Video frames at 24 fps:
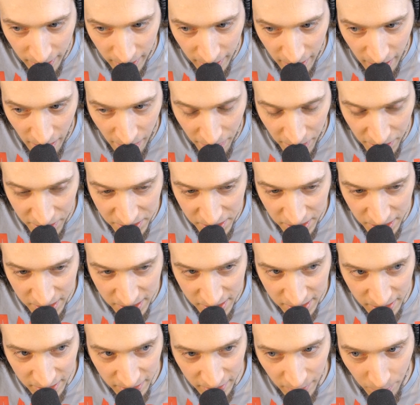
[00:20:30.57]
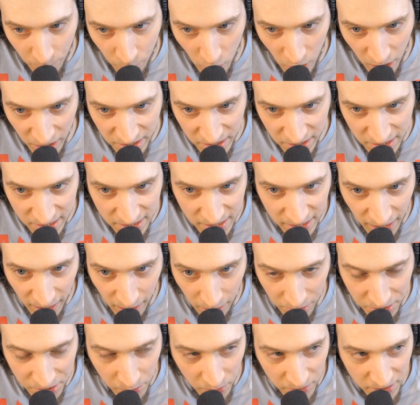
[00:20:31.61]
And this is the processed signal.
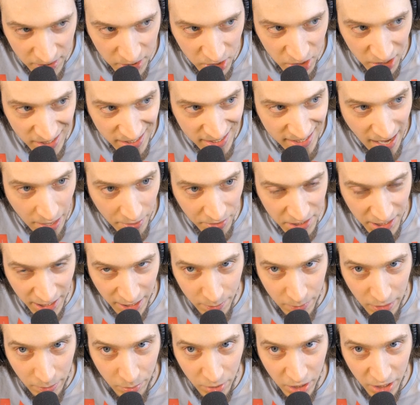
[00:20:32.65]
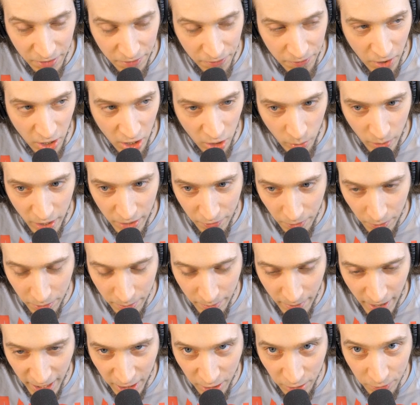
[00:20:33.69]
So it just sounds like me being far away from the
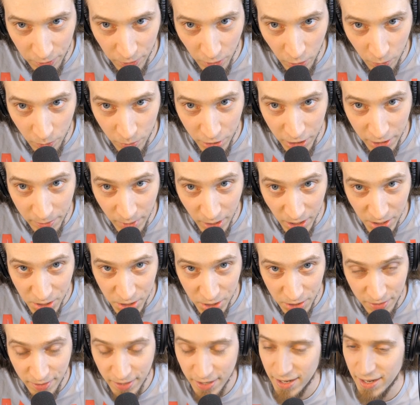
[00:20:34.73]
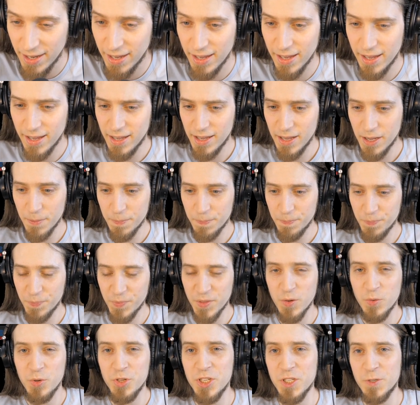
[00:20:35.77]
microphone, pretty much.
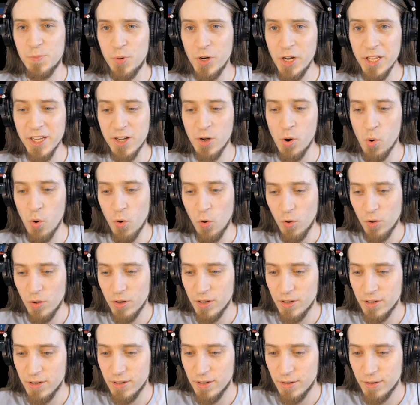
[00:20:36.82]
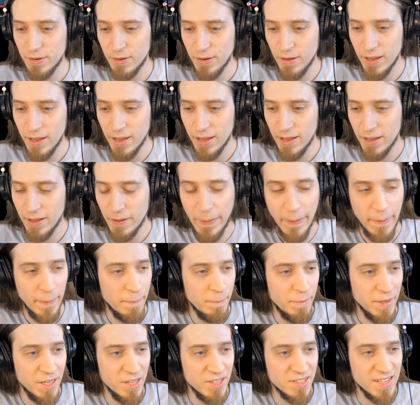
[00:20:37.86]
Which is pretty cool.
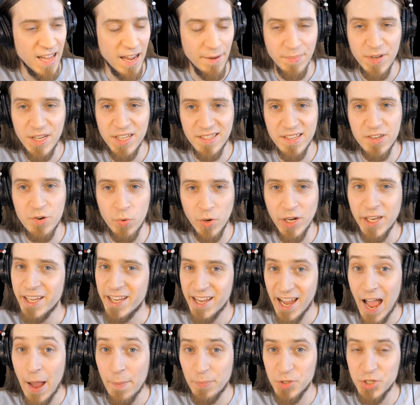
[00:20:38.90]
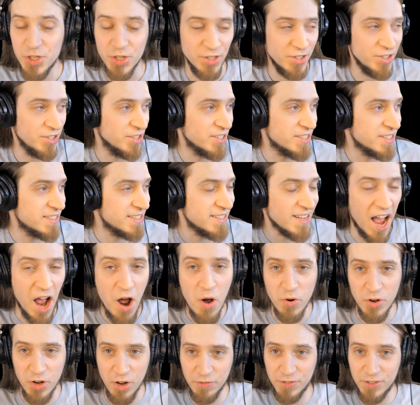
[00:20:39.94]
Because that means it really captured the
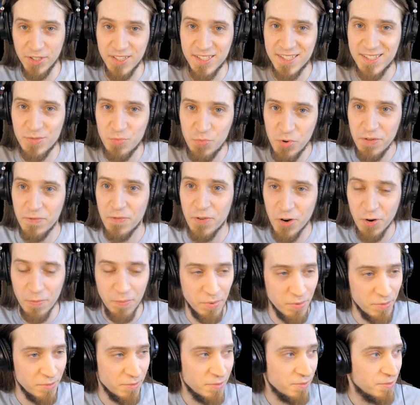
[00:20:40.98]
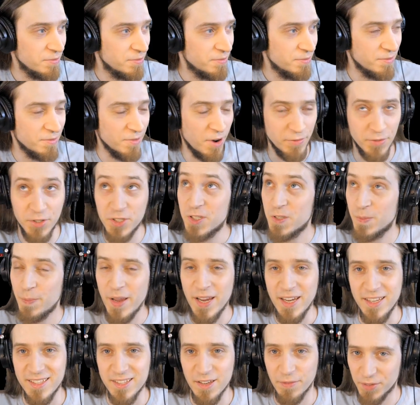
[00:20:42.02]
sound of this reverb, of the
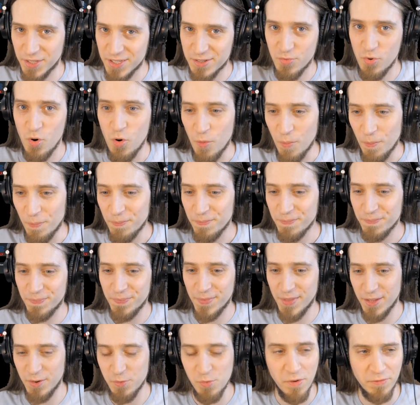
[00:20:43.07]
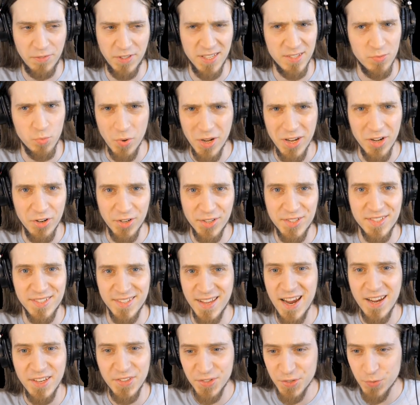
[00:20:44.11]
space, of this room, with this weird
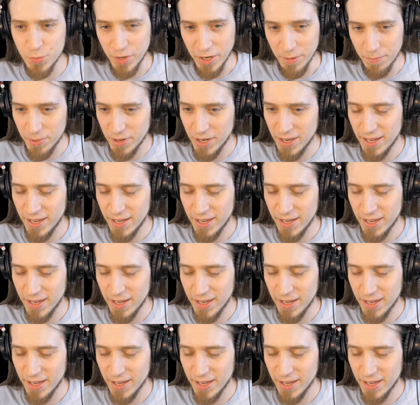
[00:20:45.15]
sine sweep.